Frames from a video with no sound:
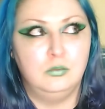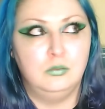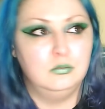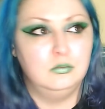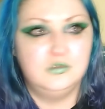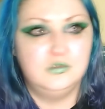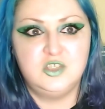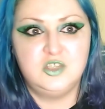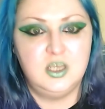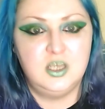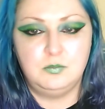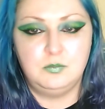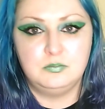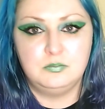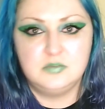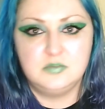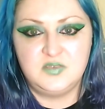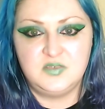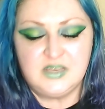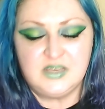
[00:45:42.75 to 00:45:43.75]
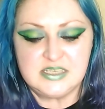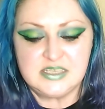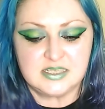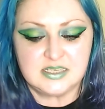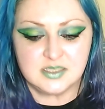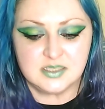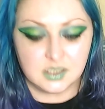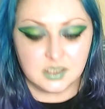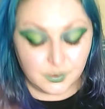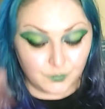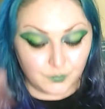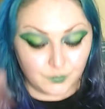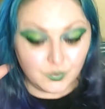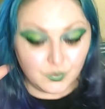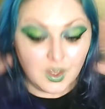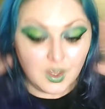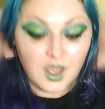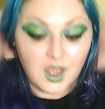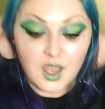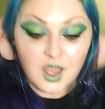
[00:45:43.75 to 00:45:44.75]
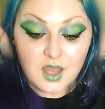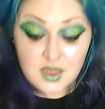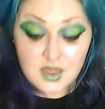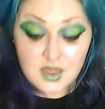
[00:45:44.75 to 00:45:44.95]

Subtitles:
It's cheap, it's fantastic. And